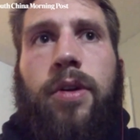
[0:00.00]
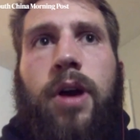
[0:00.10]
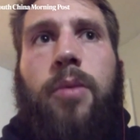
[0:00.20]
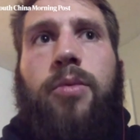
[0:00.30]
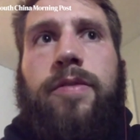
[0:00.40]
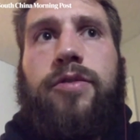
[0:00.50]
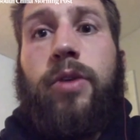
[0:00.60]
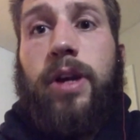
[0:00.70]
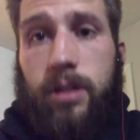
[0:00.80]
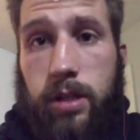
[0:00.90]
I would have
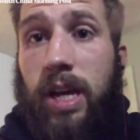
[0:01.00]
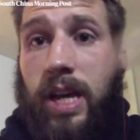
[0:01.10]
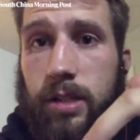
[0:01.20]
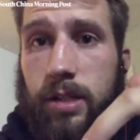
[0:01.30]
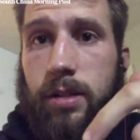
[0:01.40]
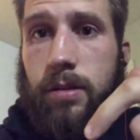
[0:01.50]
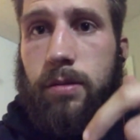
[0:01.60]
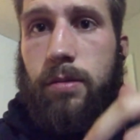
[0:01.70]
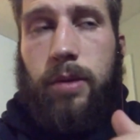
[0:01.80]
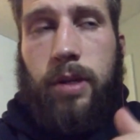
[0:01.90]
trained less
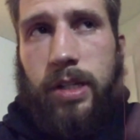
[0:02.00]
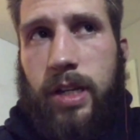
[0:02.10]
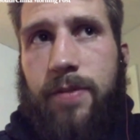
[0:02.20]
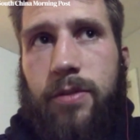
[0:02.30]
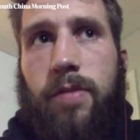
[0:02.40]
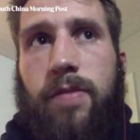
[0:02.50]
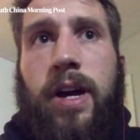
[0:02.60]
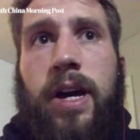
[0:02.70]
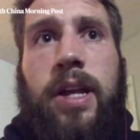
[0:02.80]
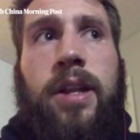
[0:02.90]
because after a
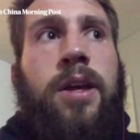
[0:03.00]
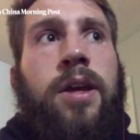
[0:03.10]
fight,